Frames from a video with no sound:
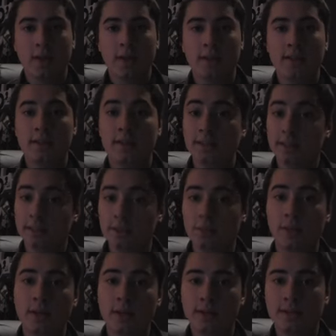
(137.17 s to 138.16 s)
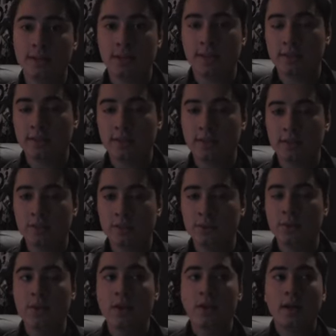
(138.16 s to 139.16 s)
And this is what I set out to
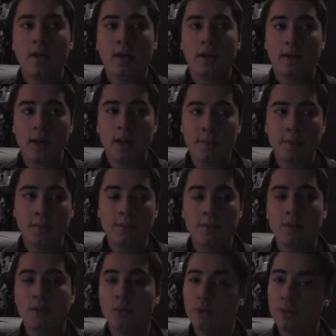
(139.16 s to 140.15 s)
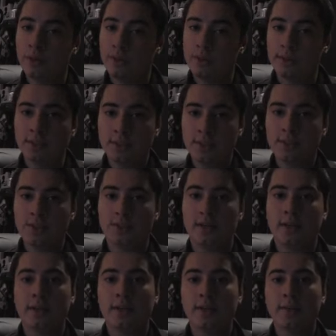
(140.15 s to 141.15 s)
do, a comic book with a
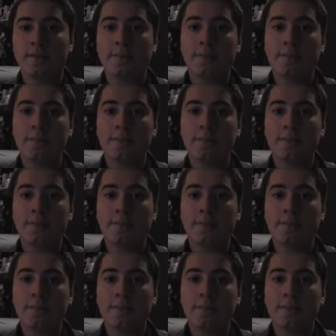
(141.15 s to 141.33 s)
soundtrack.